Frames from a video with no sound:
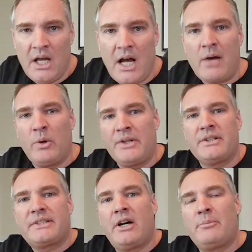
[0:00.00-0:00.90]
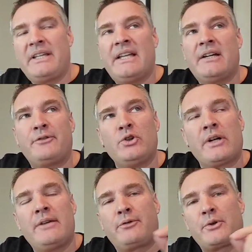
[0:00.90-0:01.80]
I want you to tell me if you're
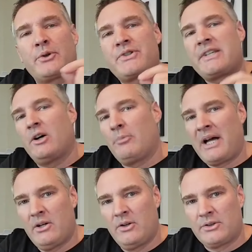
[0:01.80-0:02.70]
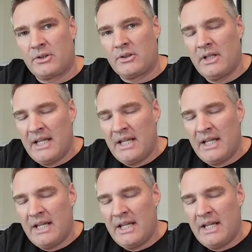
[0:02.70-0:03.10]
a for sale by owner,